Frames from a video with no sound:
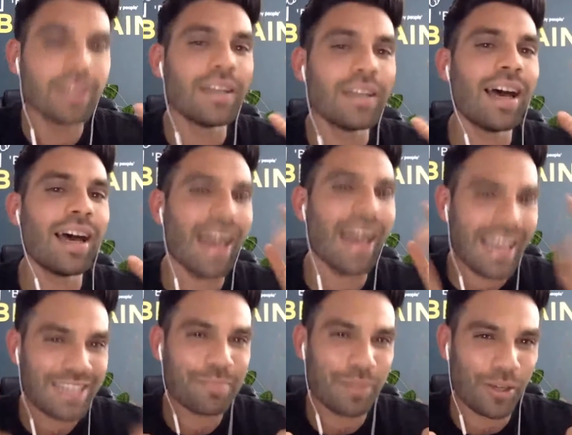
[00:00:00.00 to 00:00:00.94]
and
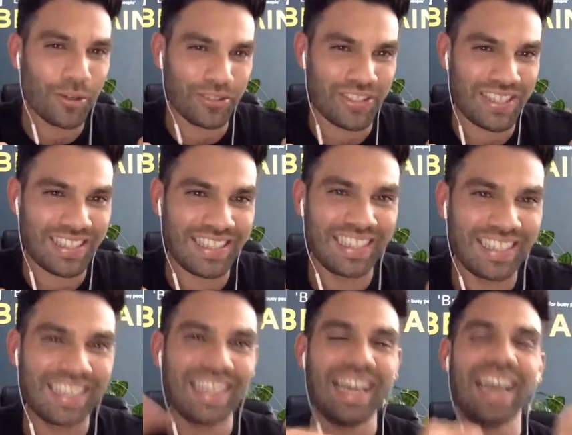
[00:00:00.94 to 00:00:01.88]
beyond.
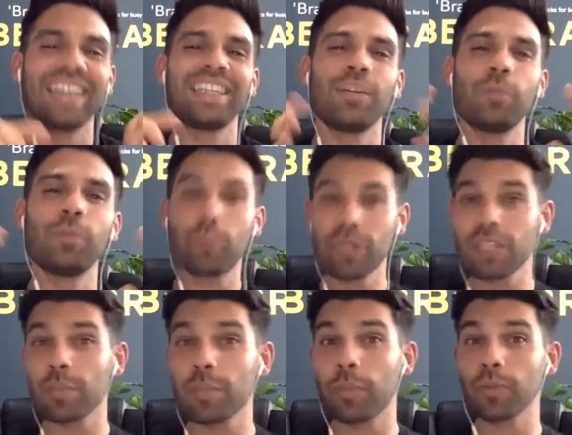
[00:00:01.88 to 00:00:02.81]
And there will be
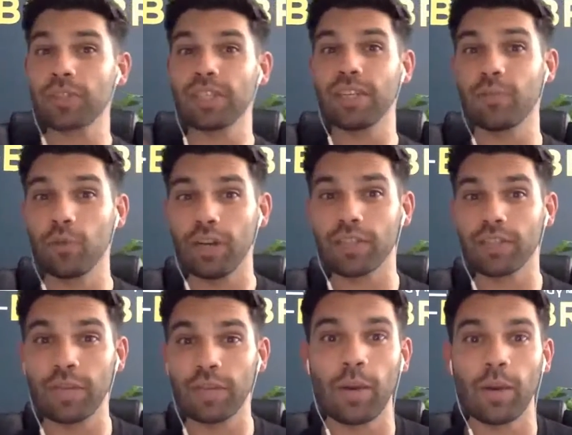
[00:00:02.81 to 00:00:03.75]
principles that have worked really
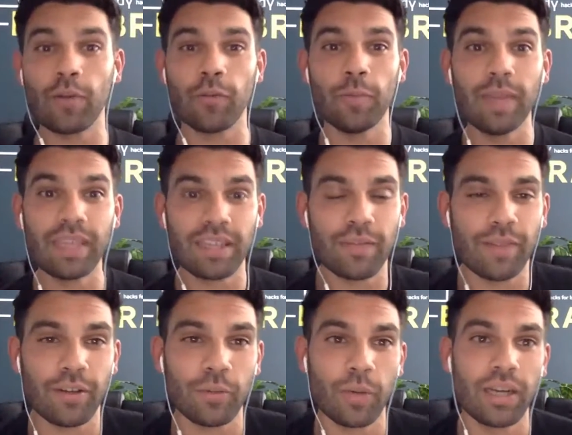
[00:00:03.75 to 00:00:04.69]
well for me, and I found
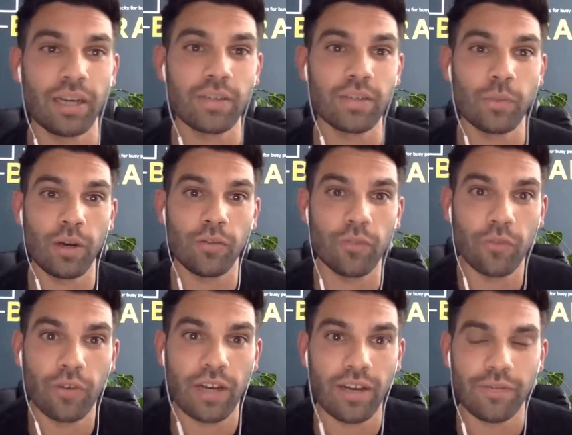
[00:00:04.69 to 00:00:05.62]
work well
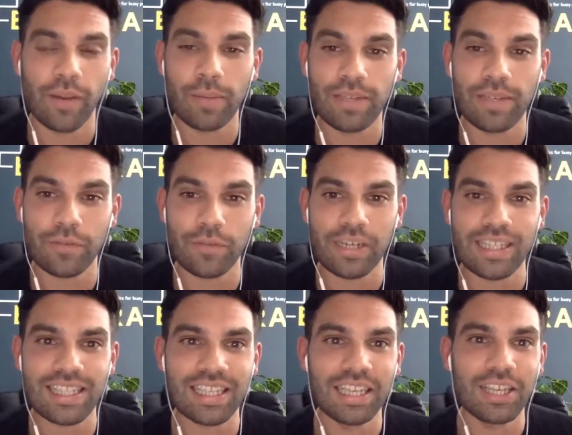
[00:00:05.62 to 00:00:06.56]
for family and friends.
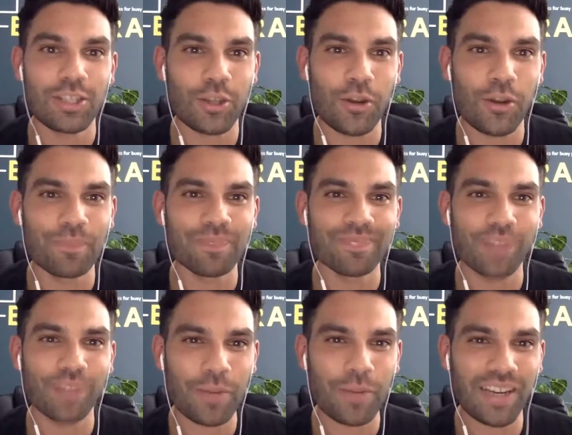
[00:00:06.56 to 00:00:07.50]
So hope
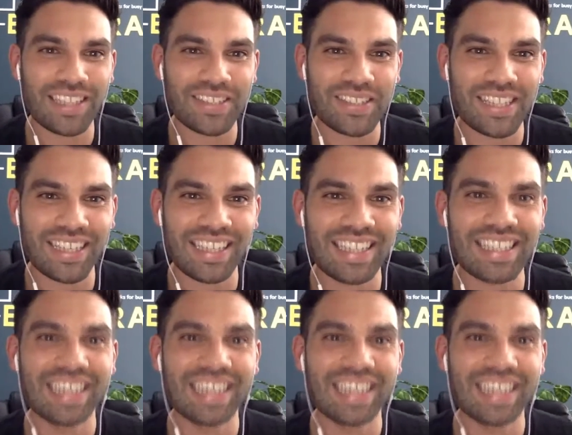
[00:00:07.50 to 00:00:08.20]
you guys are excited.